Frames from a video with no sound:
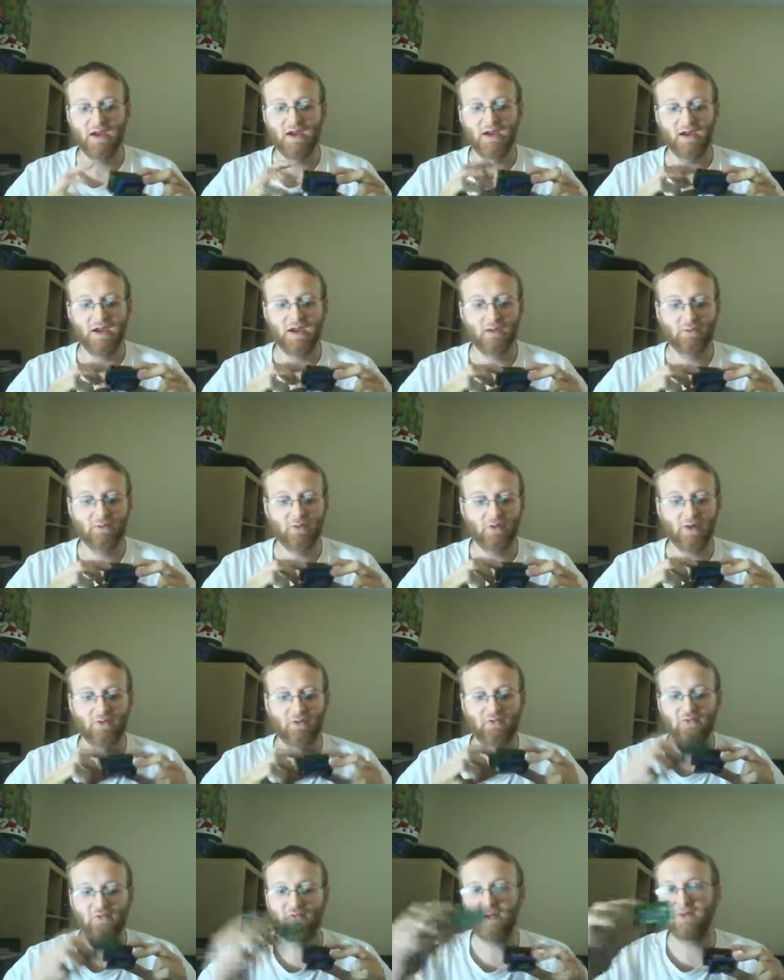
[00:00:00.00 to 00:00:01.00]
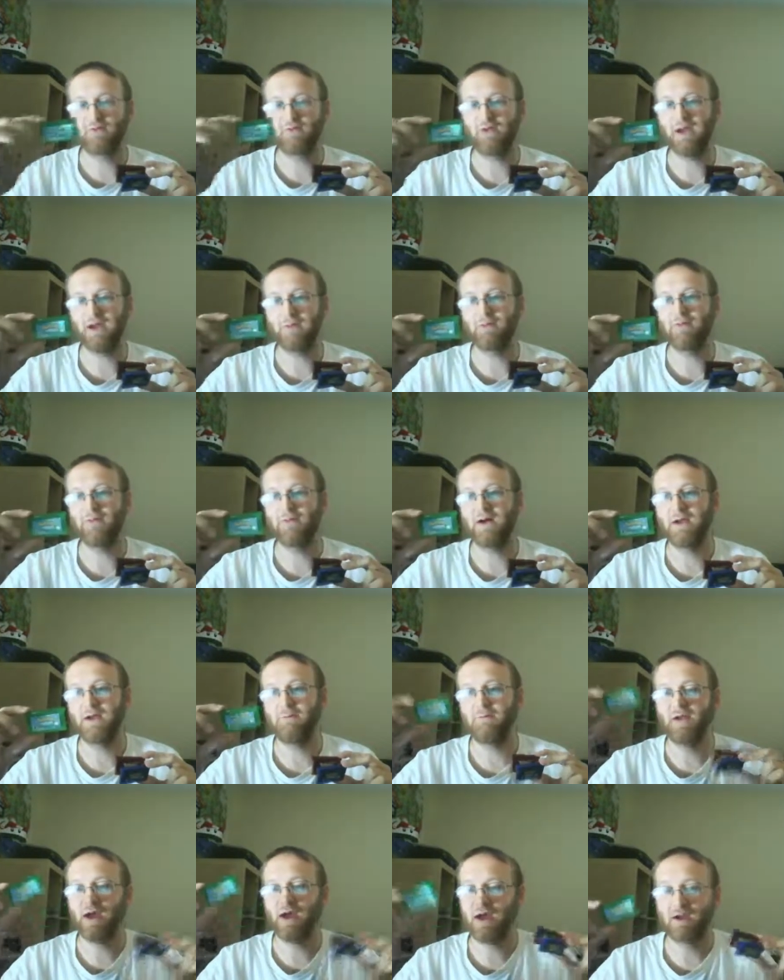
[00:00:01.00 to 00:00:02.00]
Emerald I was especially happy to
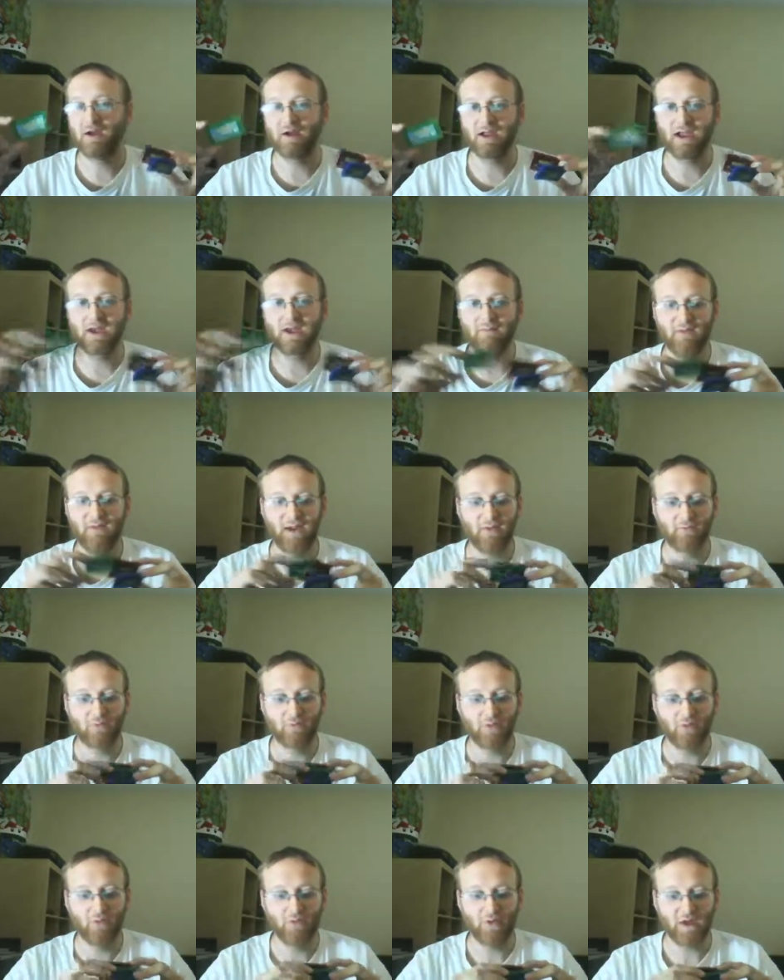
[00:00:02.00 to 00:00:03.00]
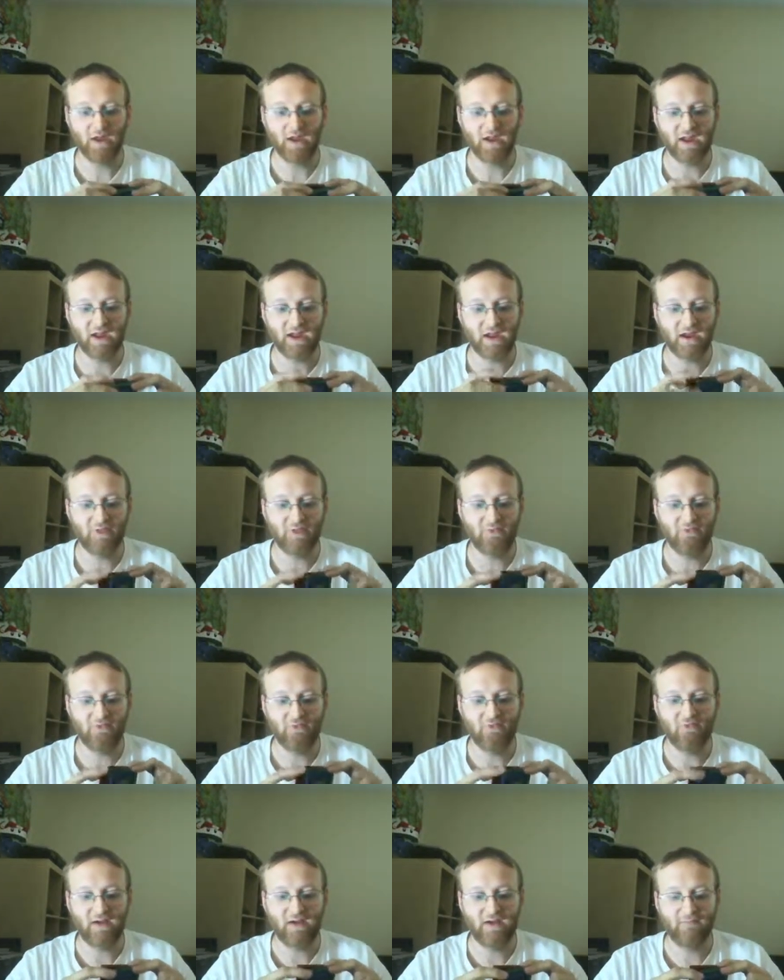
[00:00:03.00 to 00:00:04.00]
find, but I already have Emerald and
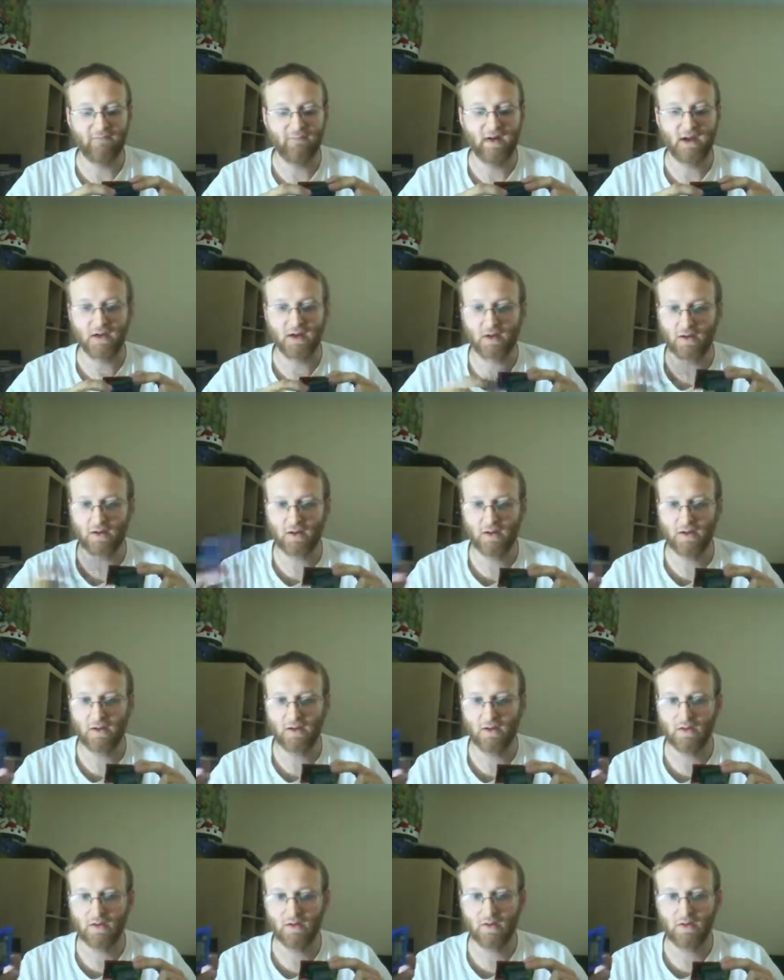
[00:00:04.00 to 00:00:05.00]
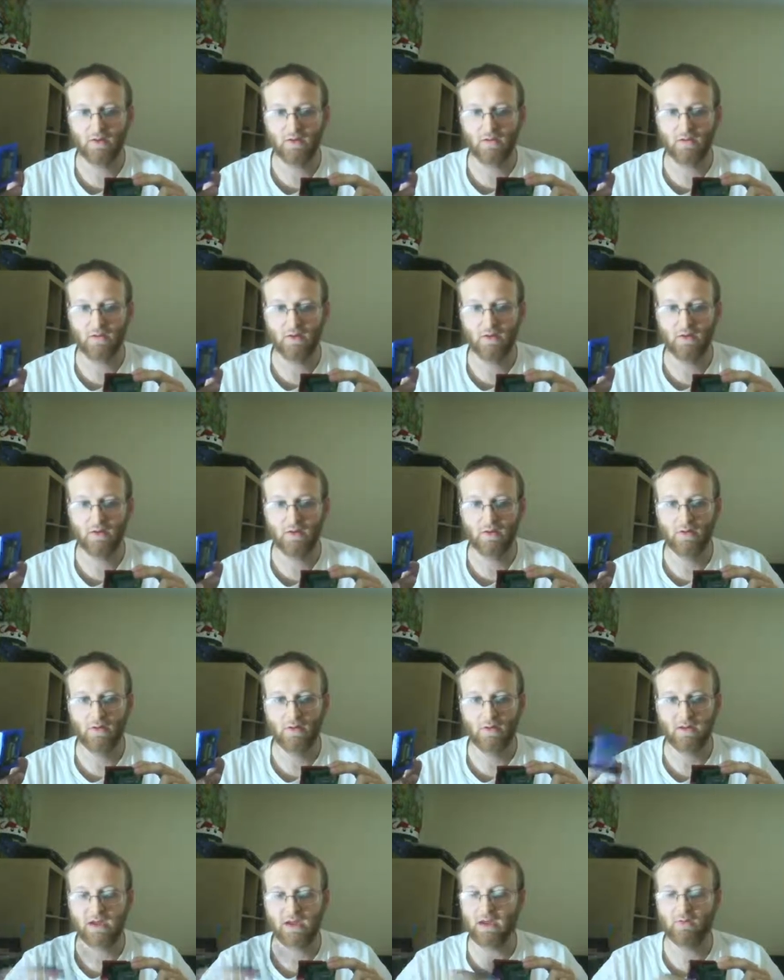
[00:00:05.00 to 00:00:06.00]
Sapphire.
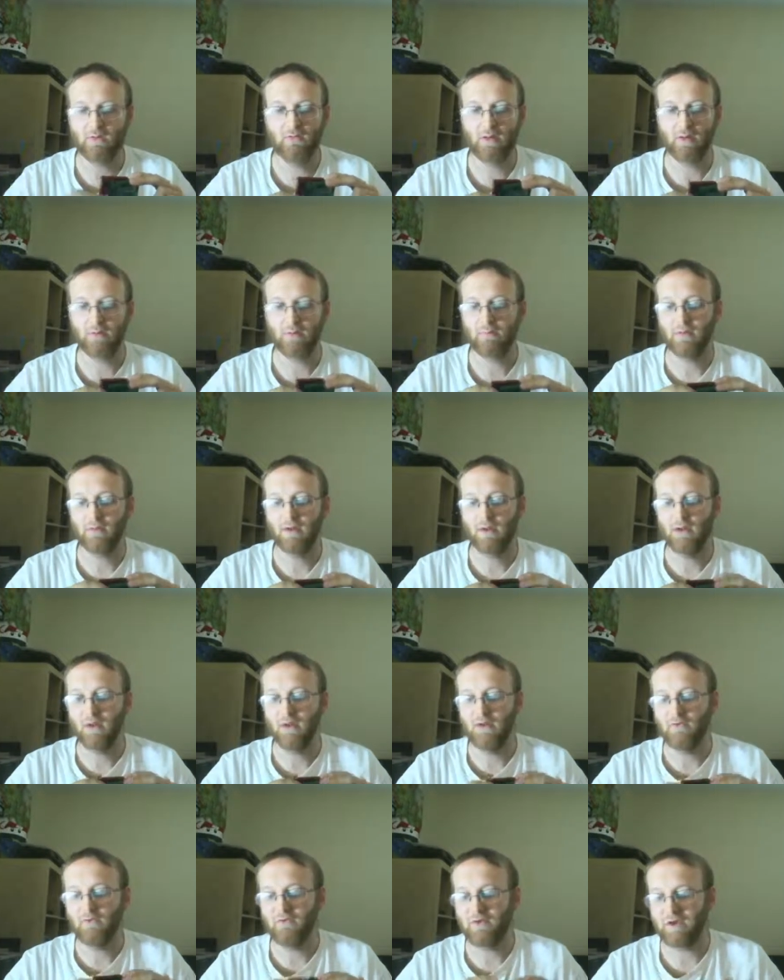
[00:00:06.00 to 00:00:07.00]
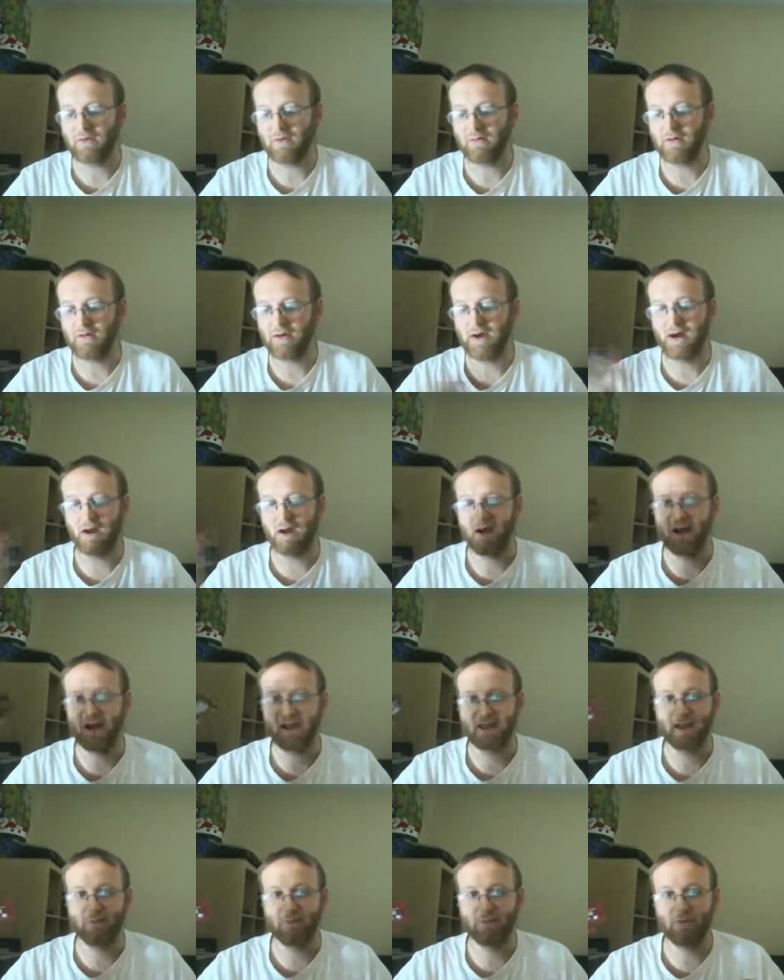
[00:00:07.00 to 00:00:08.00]
Yeah, one of them. So I
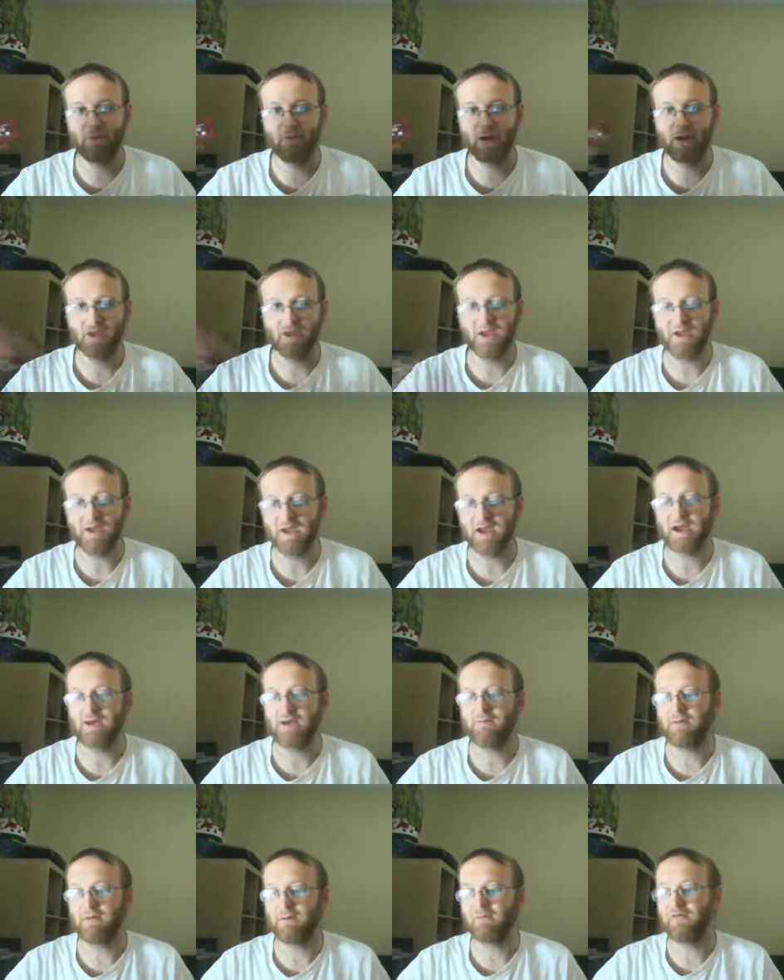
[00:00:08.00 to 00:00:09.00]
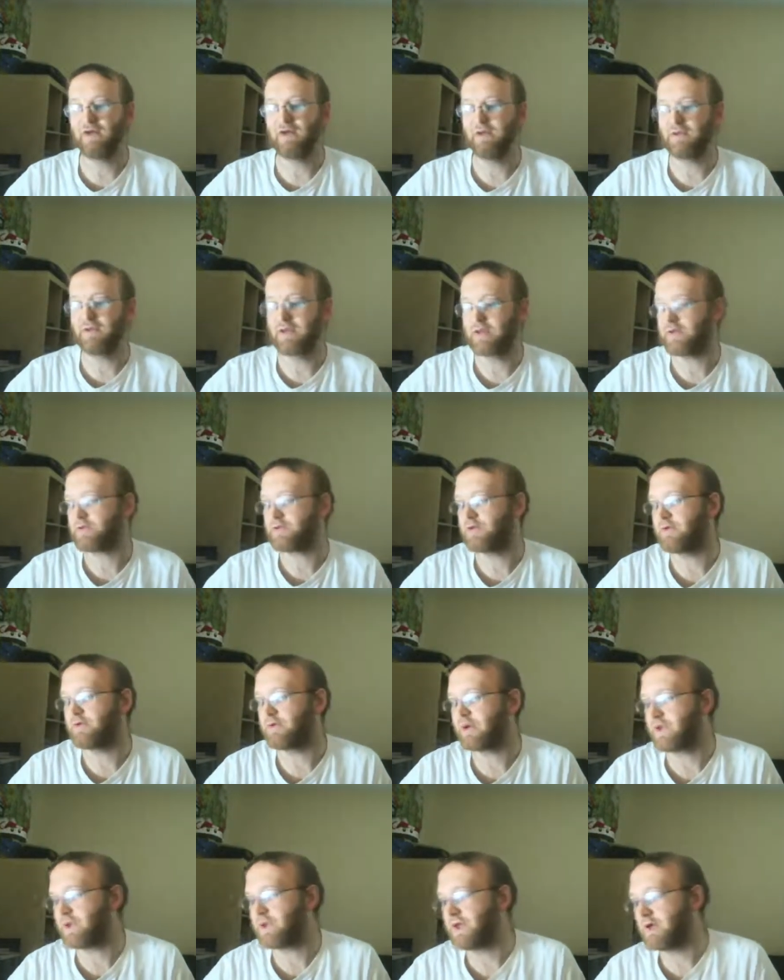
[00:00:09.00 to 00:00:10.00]
kept the one I didn't have. I'm selling the other two
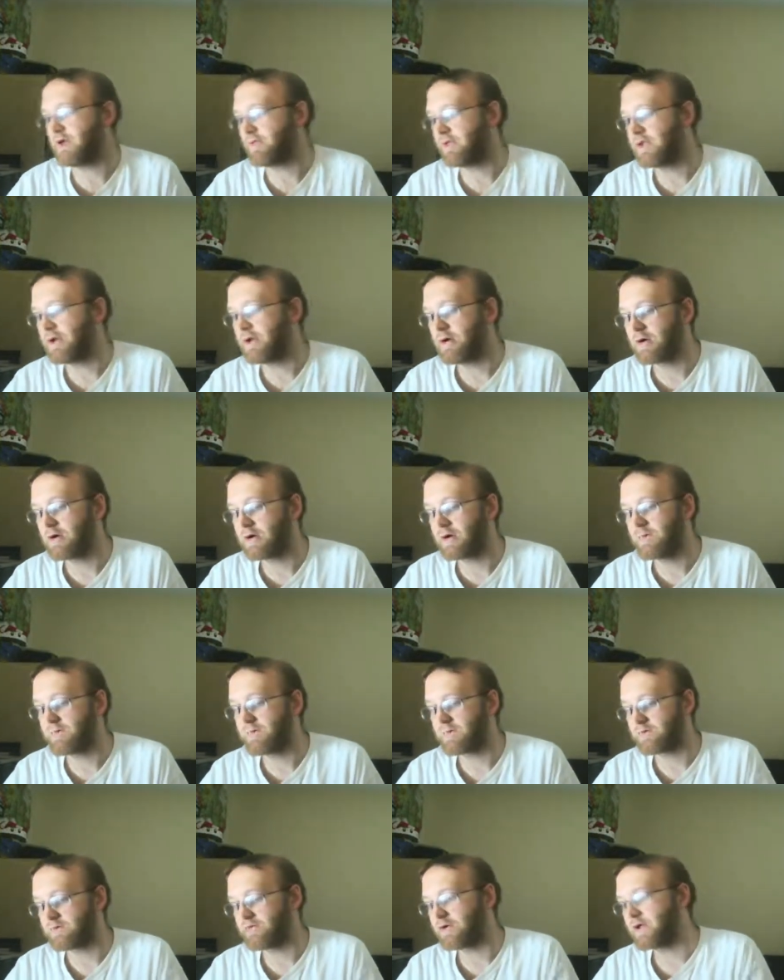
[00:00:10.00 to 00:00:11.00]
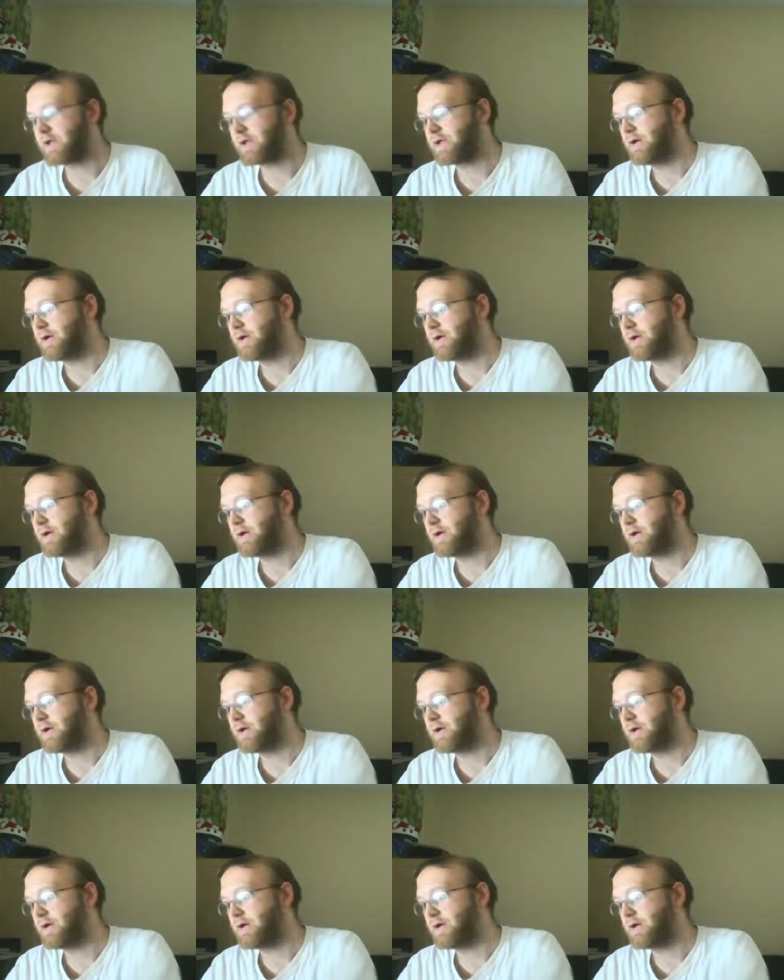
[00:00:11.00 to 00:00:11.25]
right now. They are up for trade.